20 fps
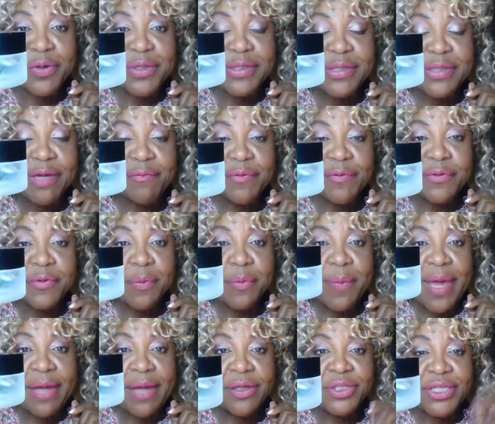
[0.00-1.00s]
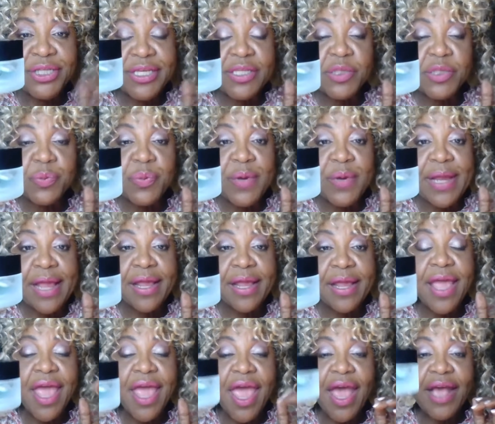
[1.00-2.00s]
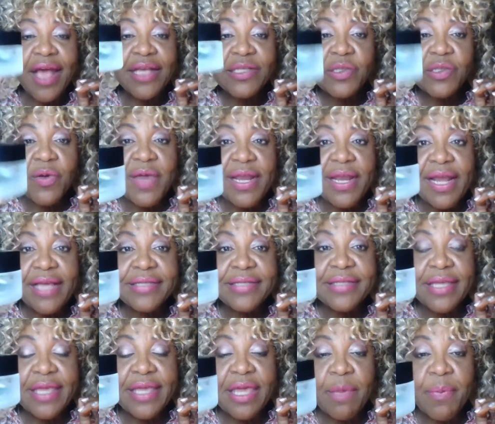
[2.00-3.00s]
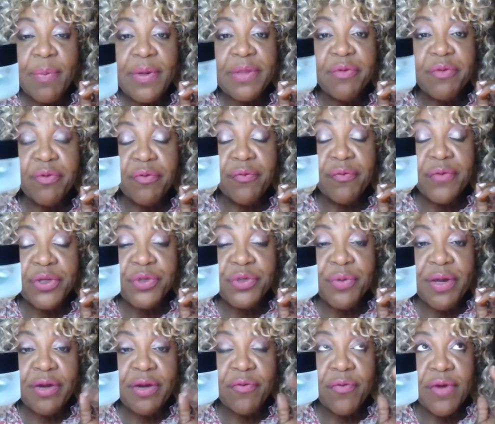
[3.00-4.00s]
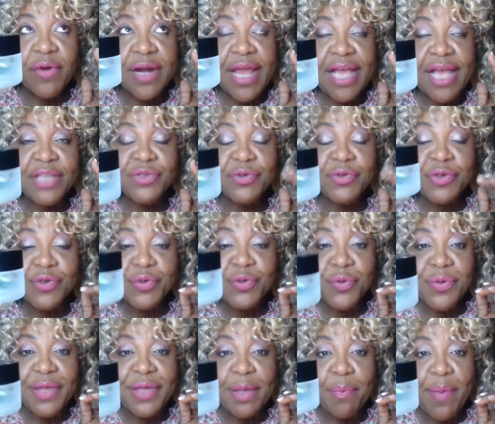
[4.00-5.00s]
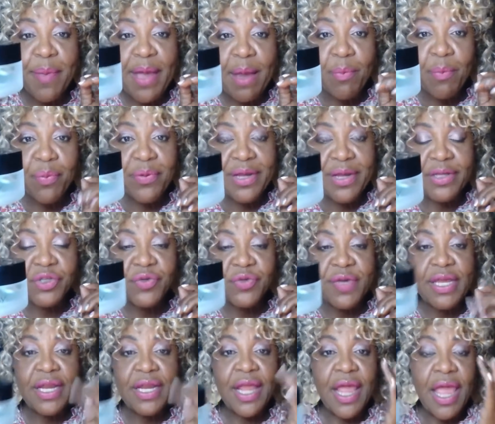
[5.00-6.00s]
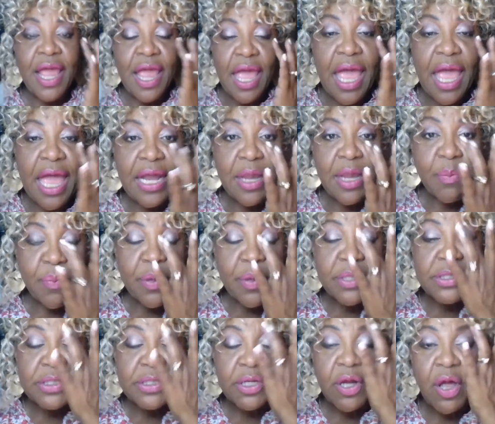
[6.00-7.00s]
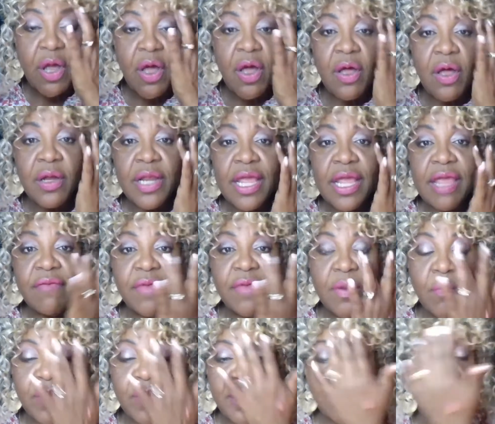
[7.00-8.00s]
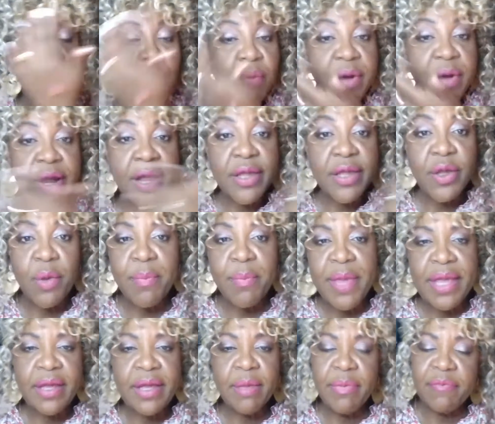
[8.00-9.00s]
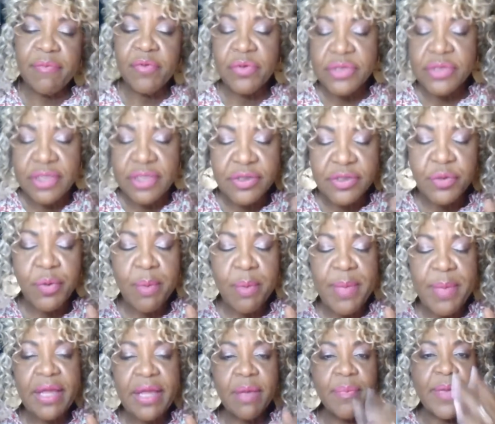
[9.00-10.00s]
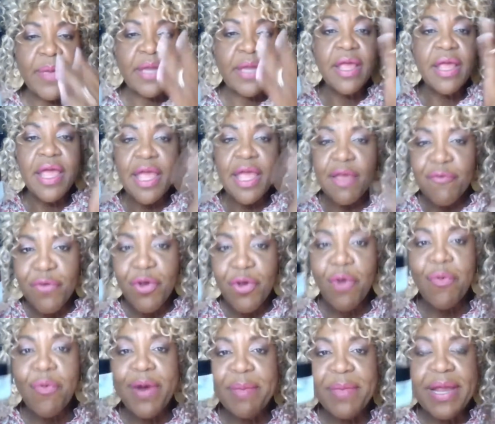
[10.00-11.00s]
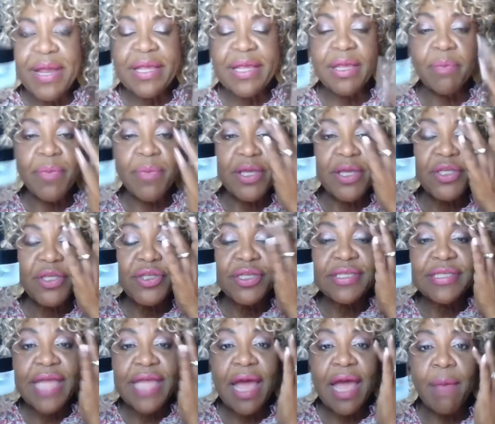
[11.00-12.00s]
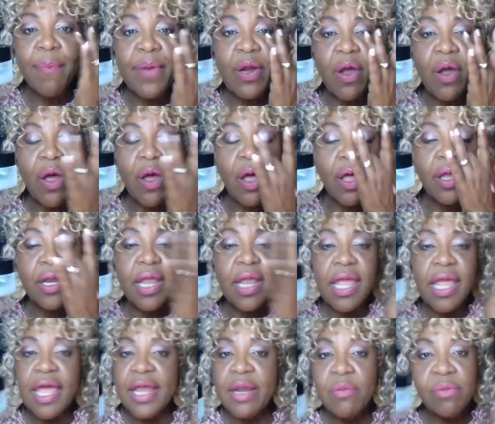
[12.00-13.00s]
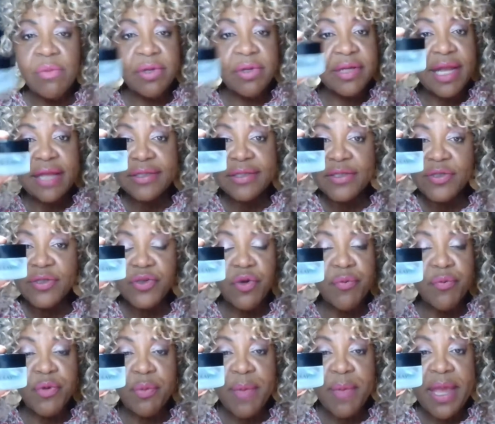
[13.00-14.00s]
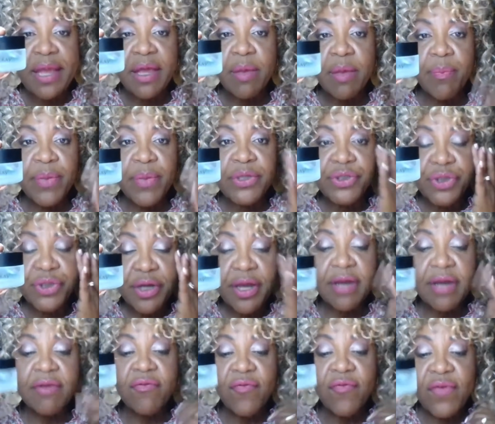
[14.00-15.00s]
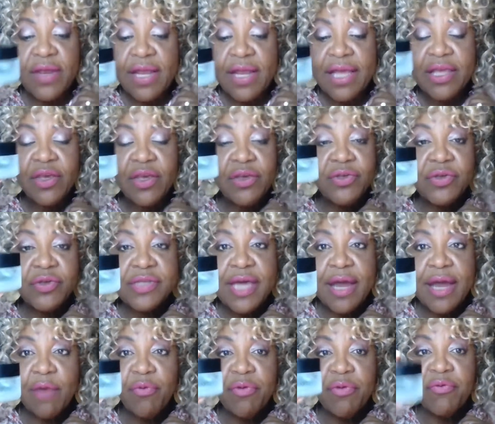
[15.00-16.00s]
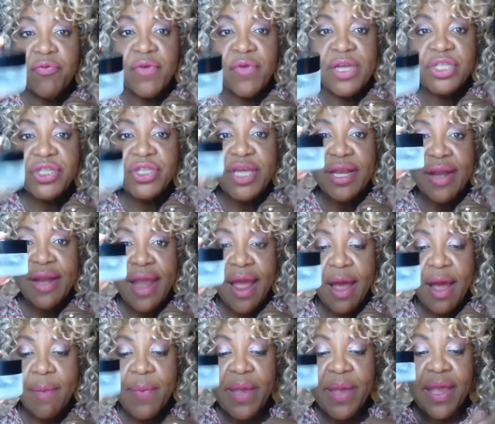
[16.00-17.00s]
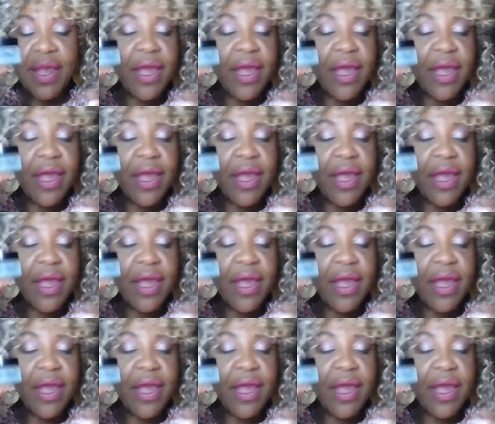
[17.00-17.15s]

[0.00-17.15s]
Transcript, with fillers: He suffers from allergies, spring, and so he likes to keep it in the refrigerator for an extra soothing, pampering treat. And he puts it on even when you're wearing your makeup. Of course, he doesn't wear makeup, but if you wear makeup, you can just tap it on and it will not disturb your makeup, but you're going to feel like you just had a refreshing nap